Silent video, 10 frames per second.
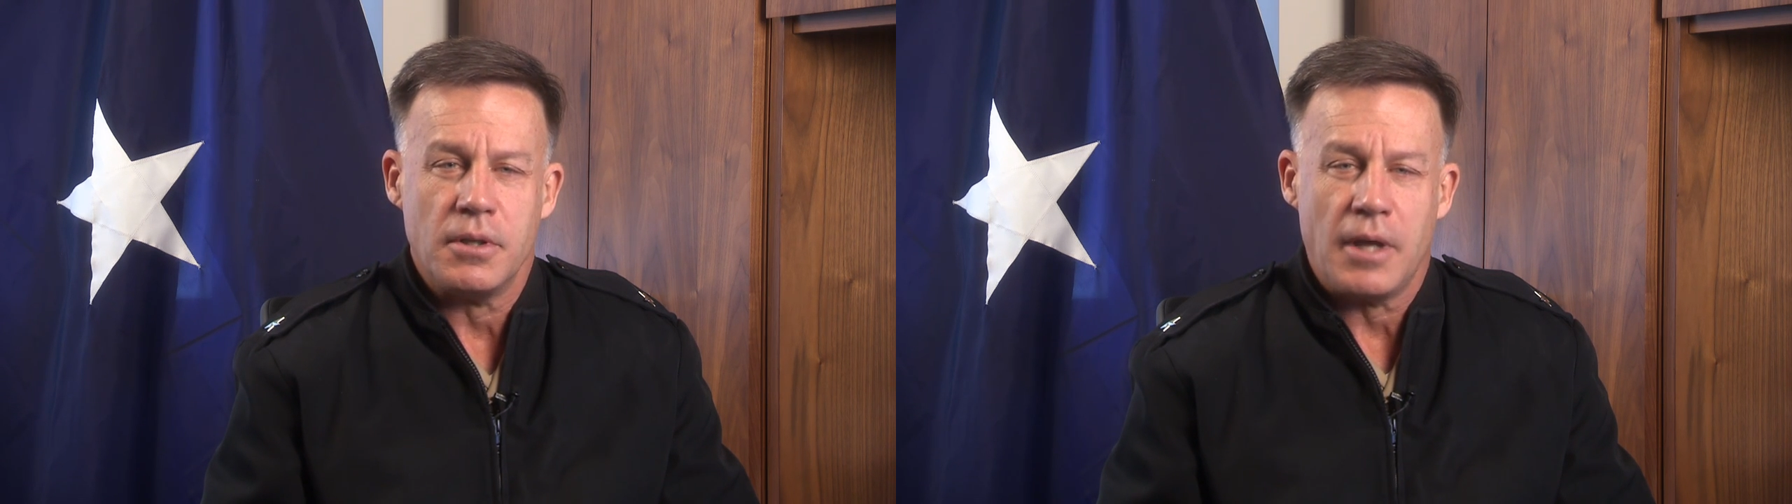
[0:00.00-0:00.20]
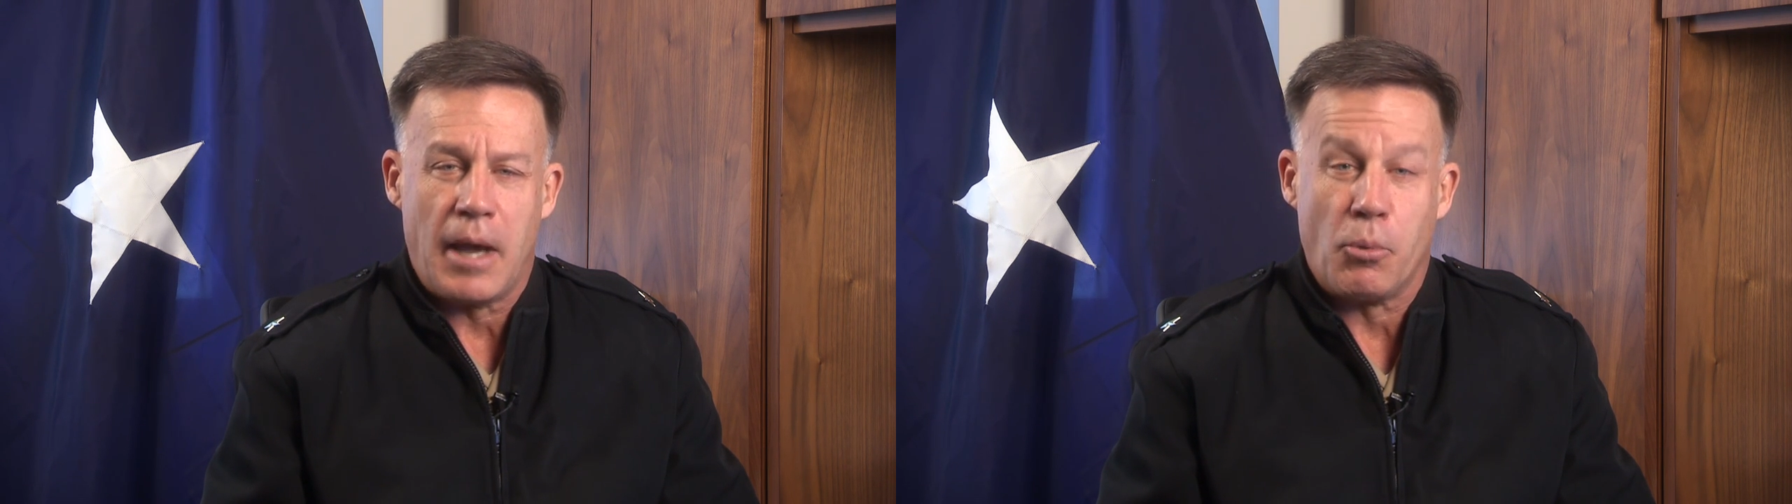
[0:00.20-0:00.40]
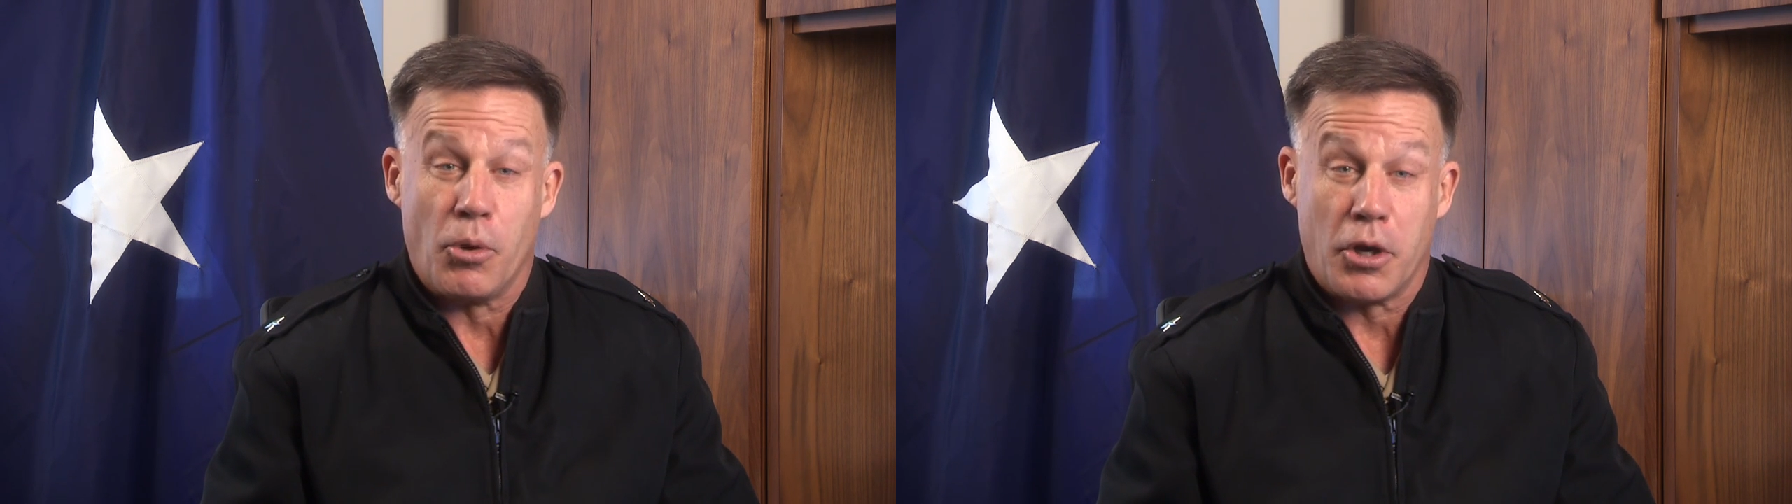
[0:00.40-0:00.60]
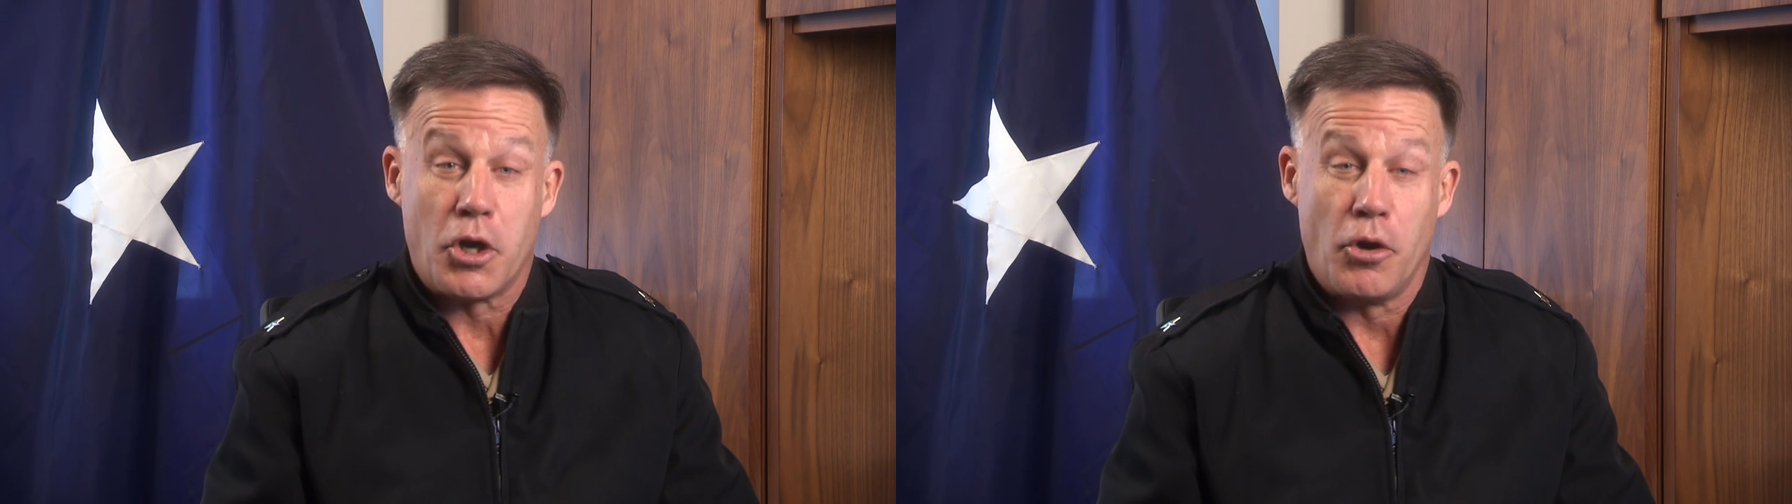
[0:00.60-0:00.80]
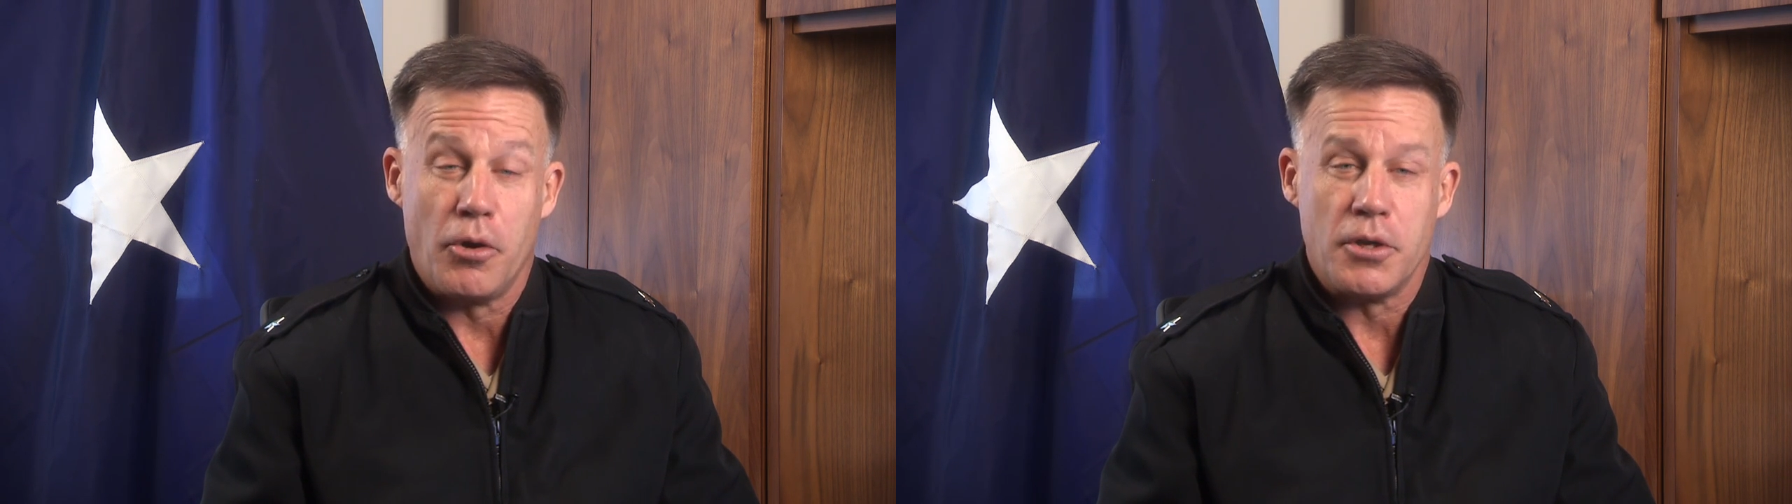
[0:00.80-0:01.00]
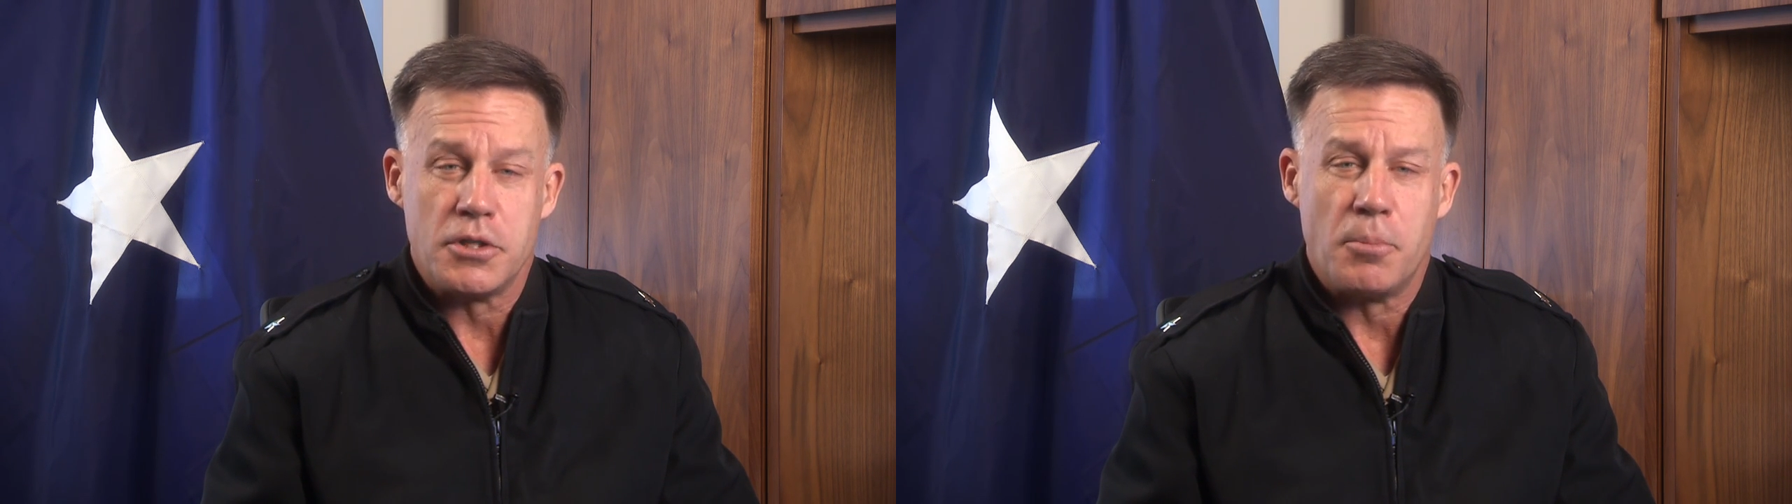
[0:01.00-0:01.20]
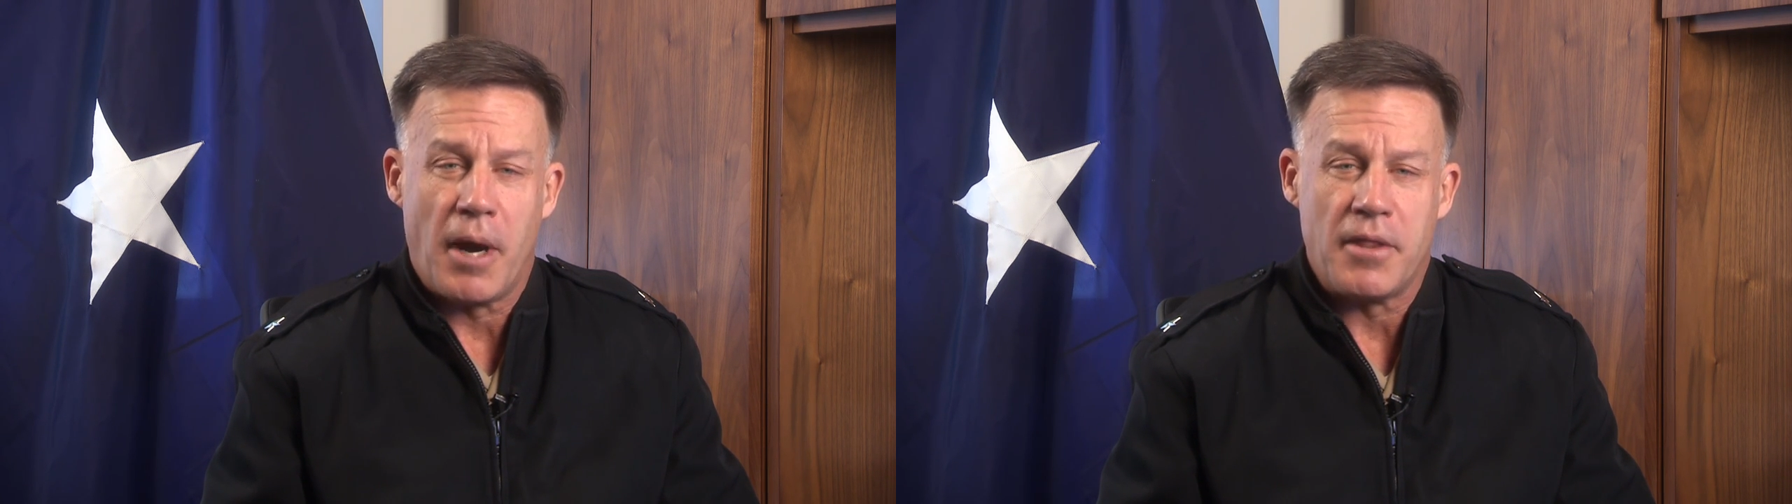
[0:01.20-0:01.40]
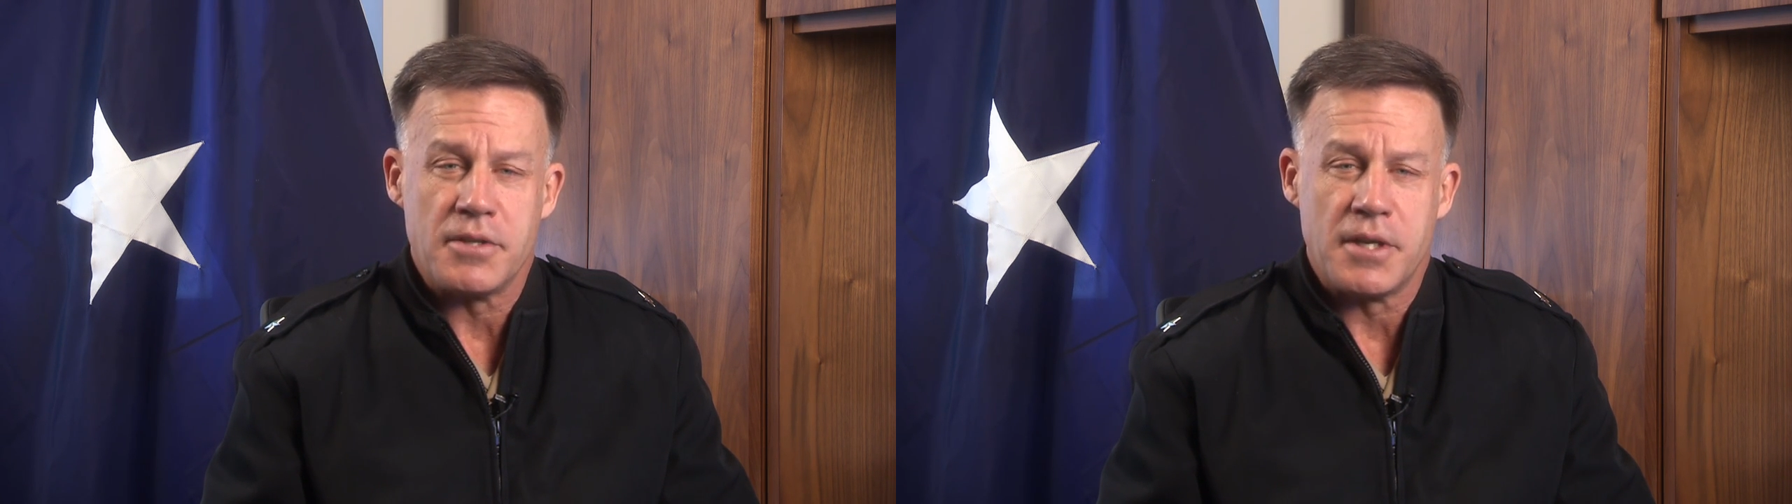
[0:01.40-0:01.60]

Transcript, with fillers: and we're encouraged by this